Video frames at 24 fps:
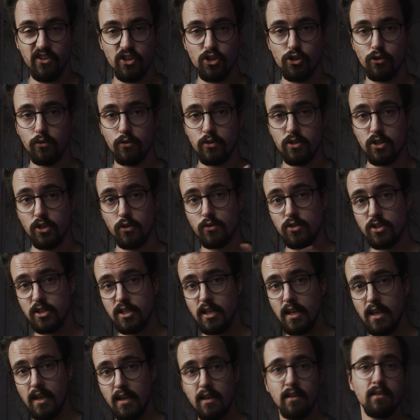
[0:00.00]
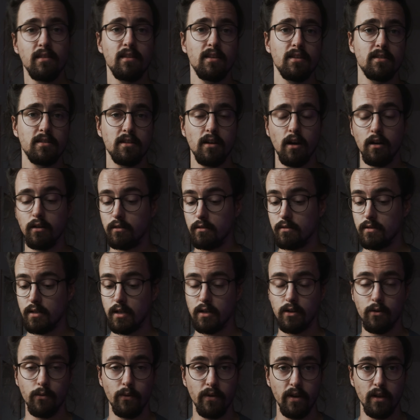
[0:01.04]
visuals you see in these goggles
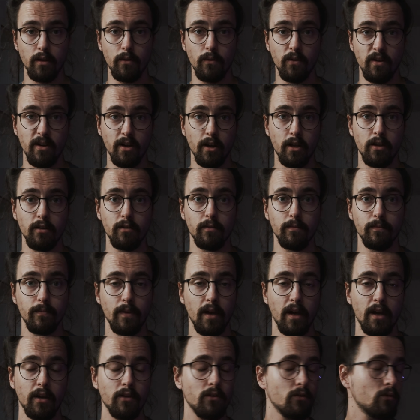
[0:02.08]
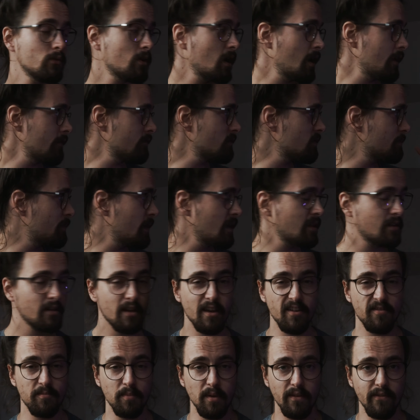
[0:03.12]
are quite very good. I do have the
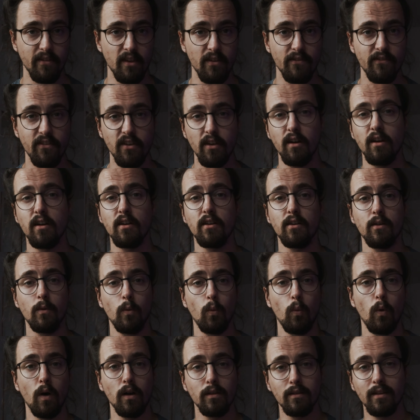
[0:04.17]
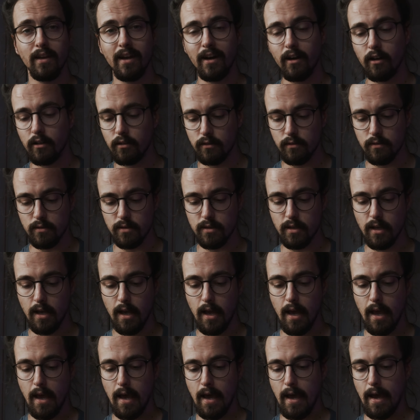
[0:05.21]
BETA FPV VR1 goggles,
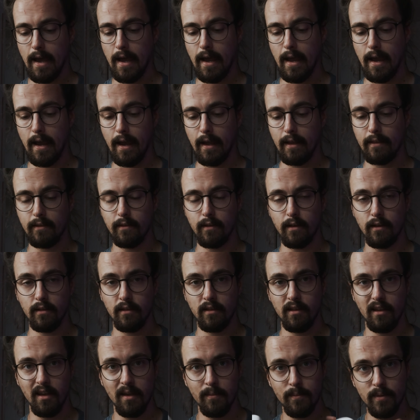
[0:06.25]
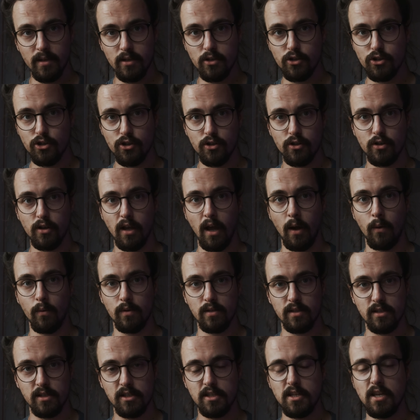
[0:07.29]
and the image I
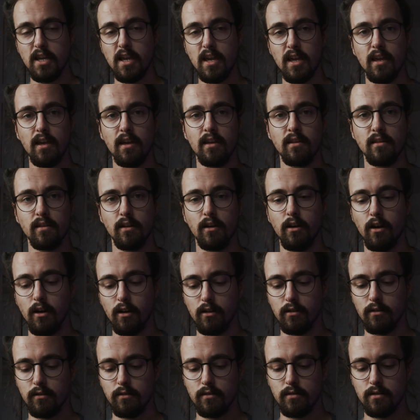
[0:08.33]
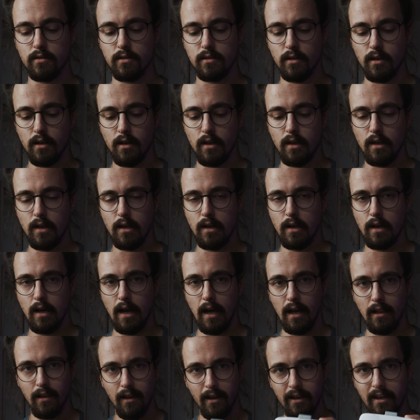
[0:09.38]
was seeing in the goggles,
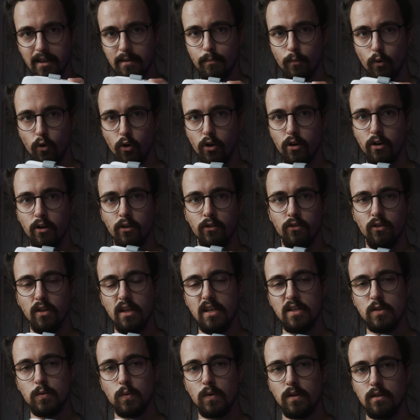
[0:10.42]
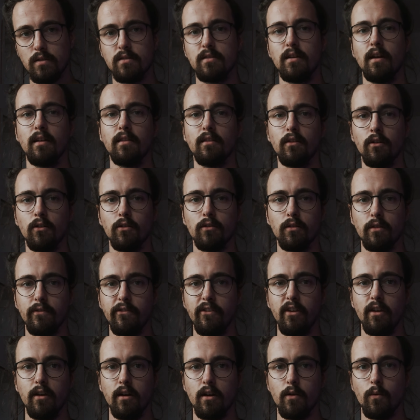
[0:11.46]
I like it more on these ones than on the
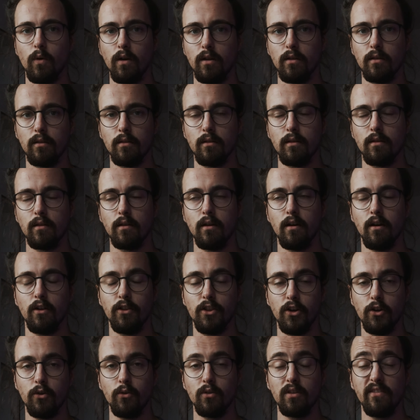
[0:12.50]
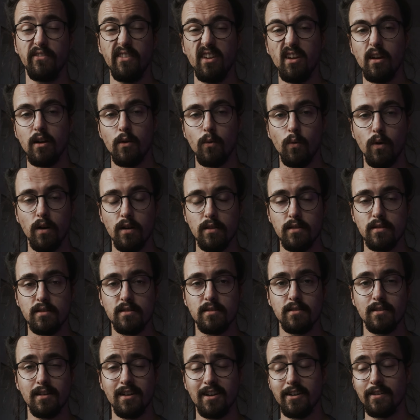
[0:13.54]
VR1. Although the
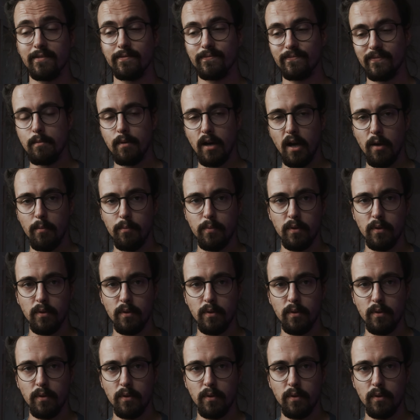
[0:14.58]
VR1s are, in my